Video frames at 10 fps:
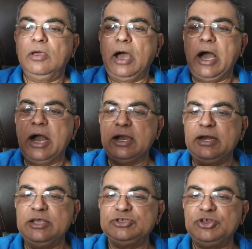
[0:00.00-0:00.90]

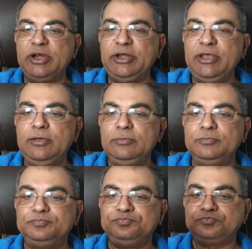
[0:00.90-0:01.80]
occurrence rating,
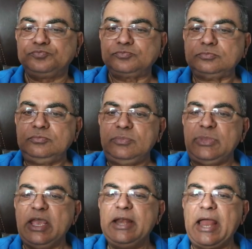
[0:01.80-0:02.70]

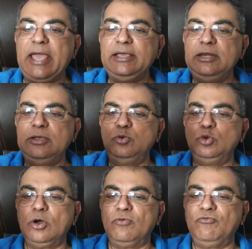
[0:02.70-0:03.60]
likelihood
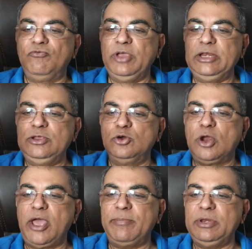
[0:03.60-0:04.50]
of failure
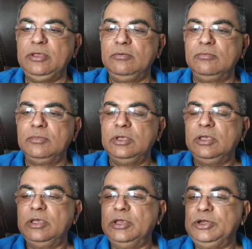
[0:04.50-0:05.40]
happening,
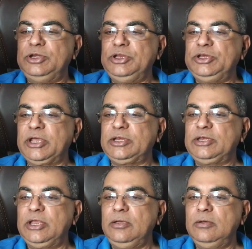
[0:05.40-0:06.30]

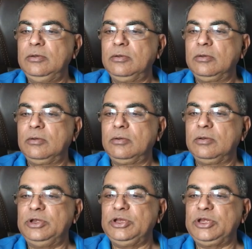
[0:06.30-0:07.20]
detecting
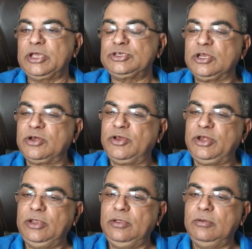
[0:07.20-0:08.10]
detection
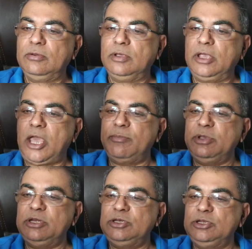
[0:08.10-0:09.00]
rating,
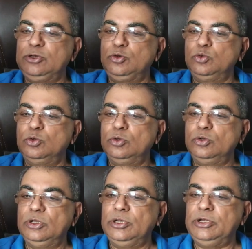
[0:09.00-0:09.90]
ability to
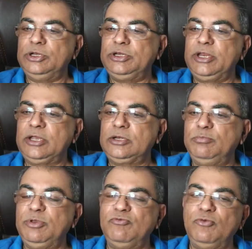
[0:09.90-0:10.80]
detect
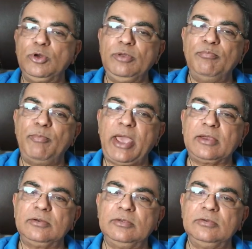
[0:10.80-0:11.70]
before impact.
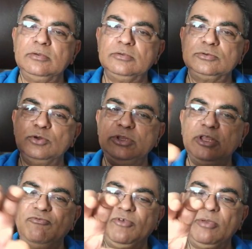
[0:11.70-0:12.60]
So in the
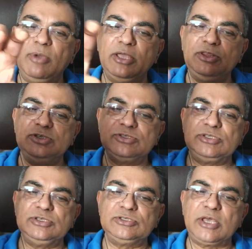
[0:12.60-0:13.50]
FEMA, these
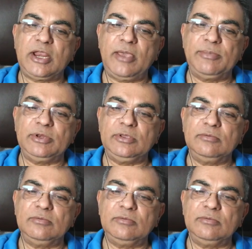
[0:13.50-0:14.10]
things are happening.